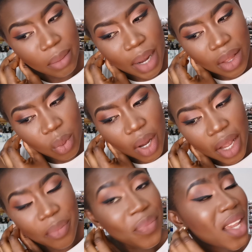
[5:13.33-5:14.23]
And by the
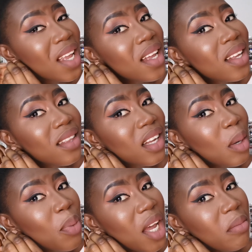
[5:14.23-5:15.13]
way, they're
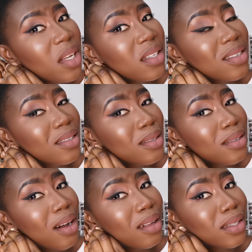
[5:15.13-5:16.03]
not paying me to
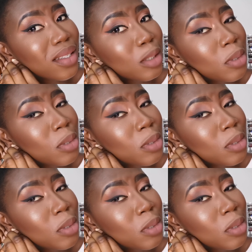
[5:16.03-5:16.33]
do all this.